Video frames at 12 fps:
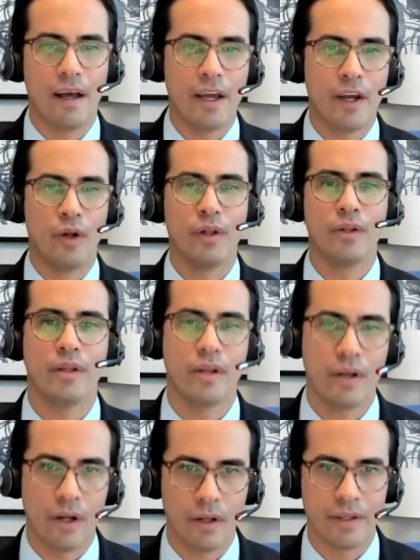and
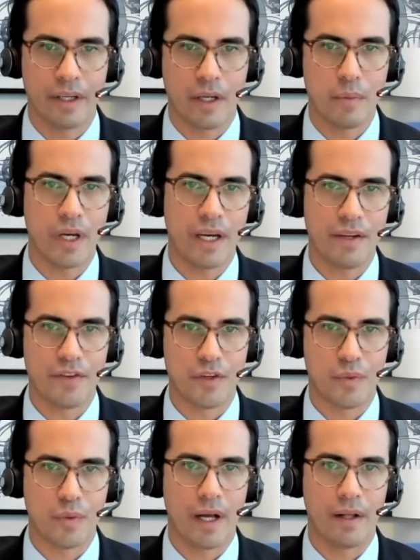all the communities
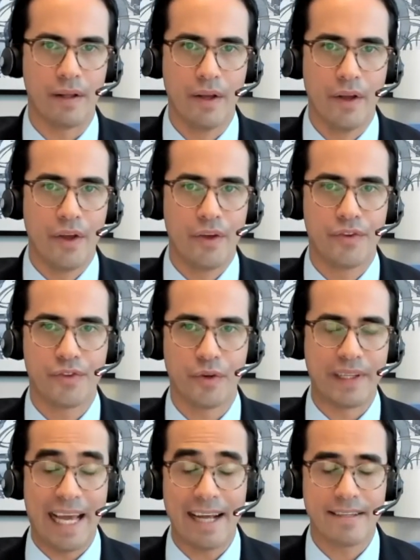as well. So
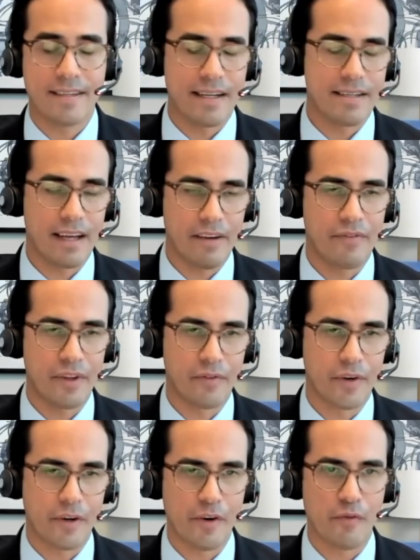in that sense, I feel
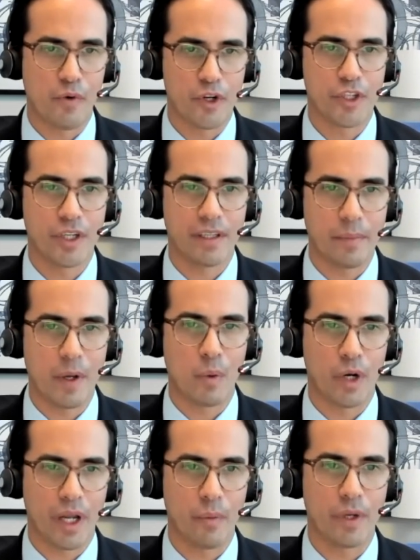very fortunate to be
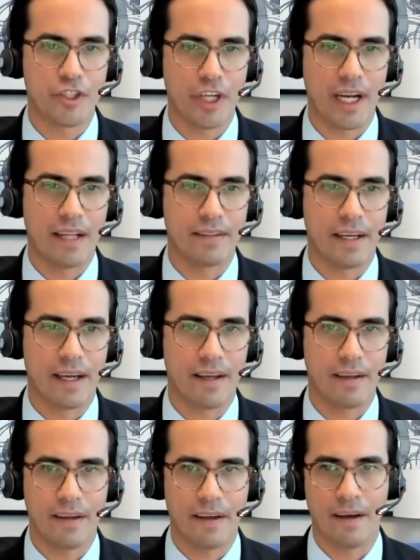working with Genentech
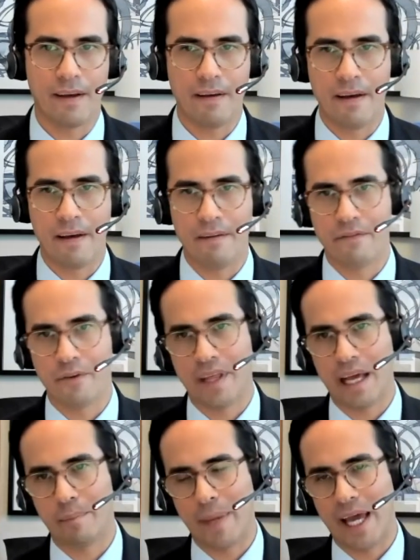for
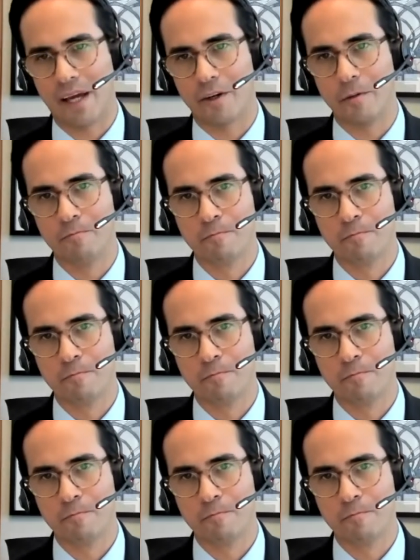that matter.